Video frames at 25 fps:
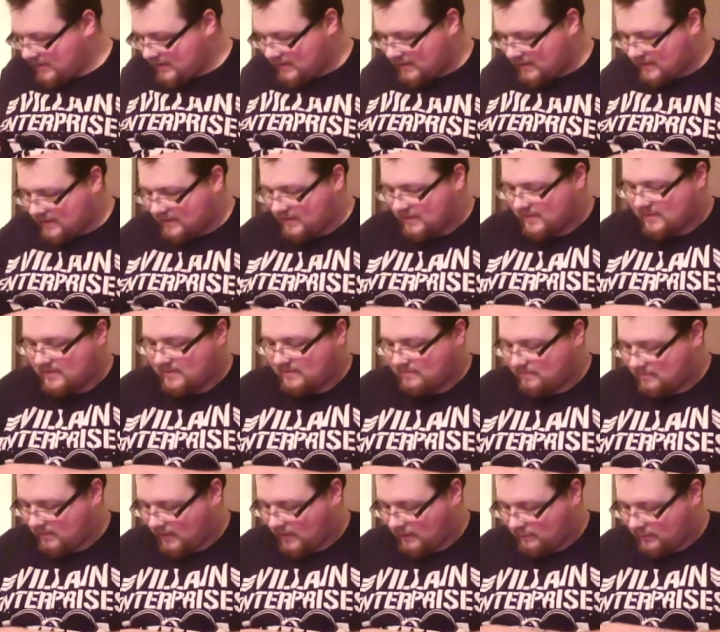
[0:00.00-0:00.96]
Because
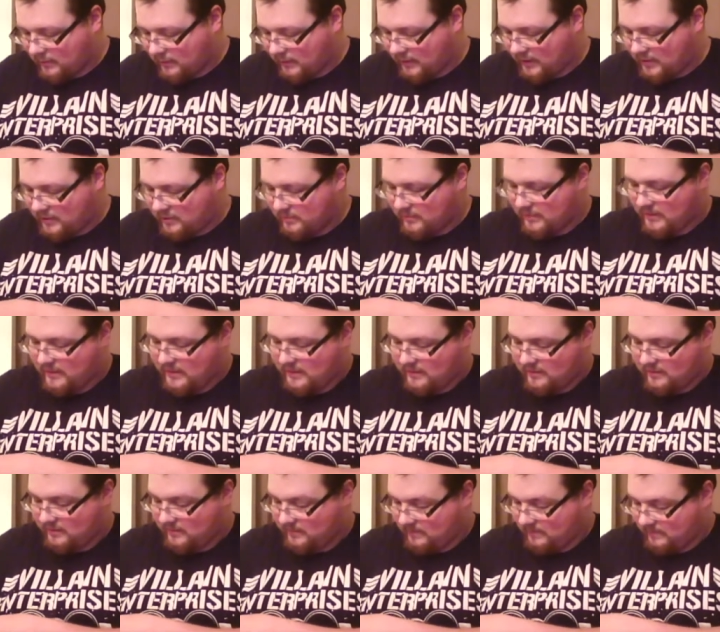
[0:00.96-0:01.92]
I feel like doing that.
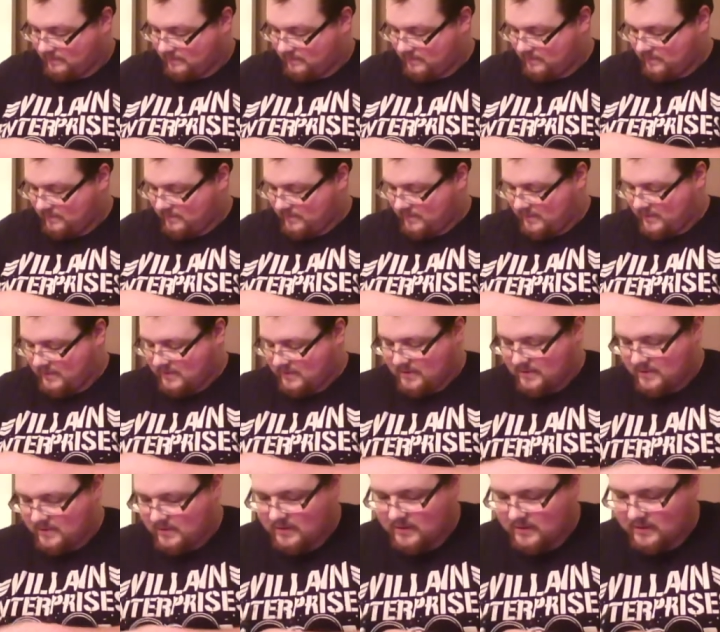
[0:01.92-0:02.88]

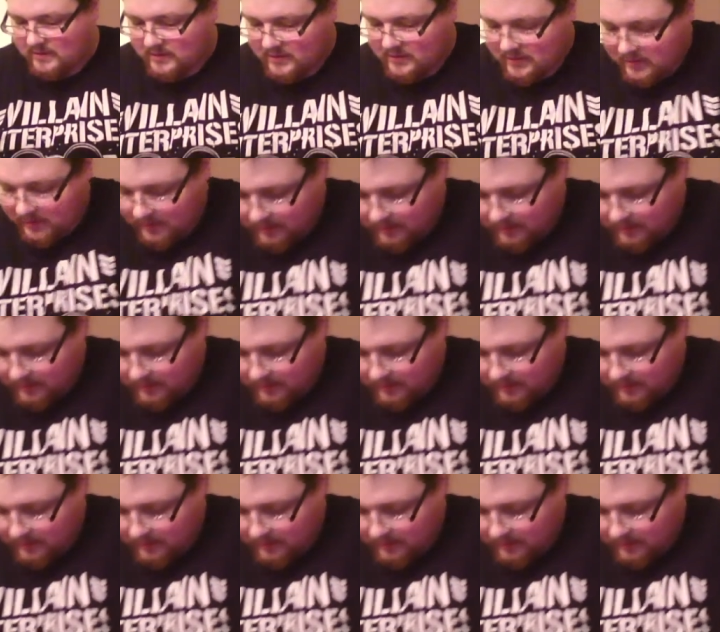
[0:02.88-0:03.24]
Take...